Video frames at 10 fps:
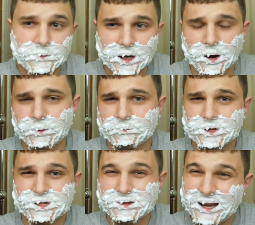
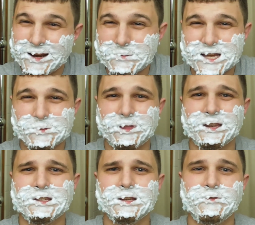Just kind of mess with
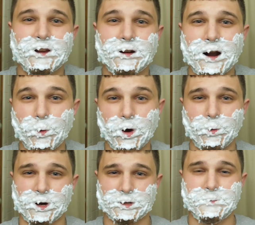it until you figure out
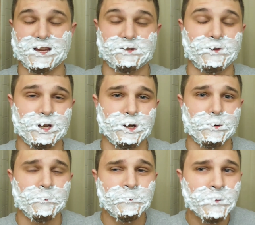what works best for
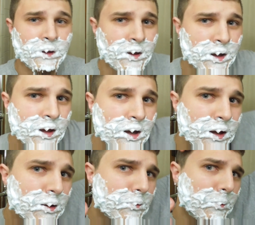you.
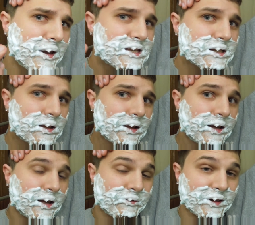
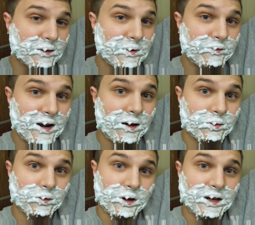Basically, and forgive me for
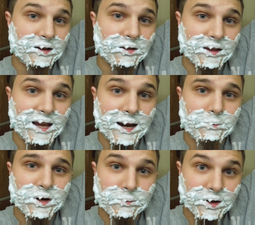not looking into the
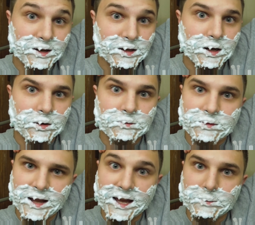camera, but,
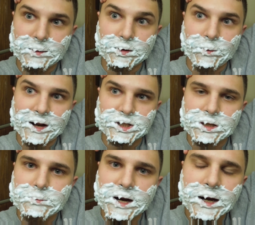I got to be able to watch
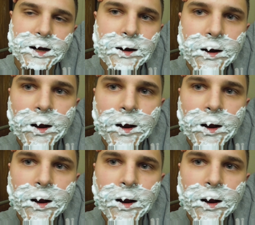in the mirror.